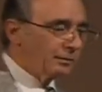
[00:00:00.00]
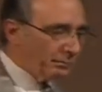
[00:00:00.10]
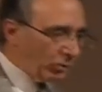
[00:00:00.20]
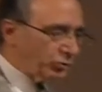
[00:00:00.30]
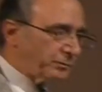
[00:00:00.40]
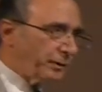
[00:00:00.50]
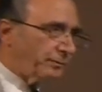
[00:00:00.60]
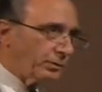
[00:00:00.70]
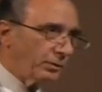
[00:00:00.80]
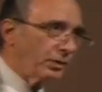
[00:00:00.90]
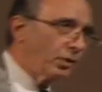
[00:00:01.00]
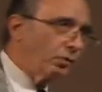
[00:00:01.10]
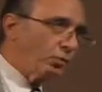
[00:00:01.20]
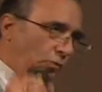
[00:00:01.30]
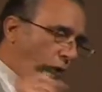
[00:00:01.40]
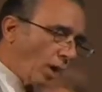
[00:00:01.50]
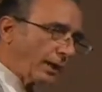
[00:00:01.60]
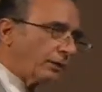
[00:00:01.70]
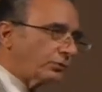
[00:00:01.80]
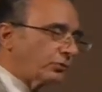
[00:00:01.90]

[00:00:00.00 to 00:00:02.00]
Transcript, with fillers: Most people would walk out the